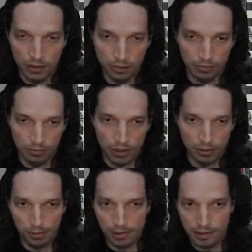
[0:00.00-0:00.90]
It'll
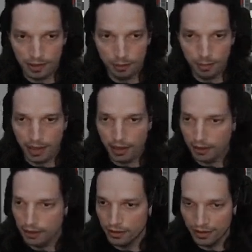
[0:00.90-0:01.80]
probably sound
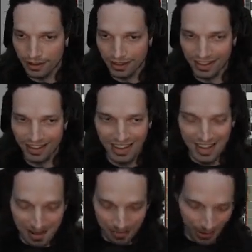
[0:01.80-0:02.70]
bad,
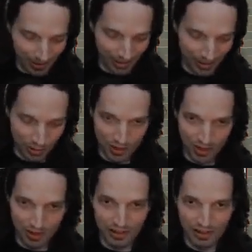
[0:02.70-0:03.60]
but let's
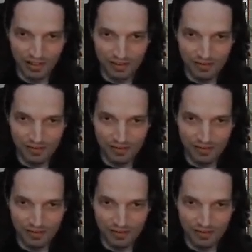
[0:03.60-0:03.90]
just hear it.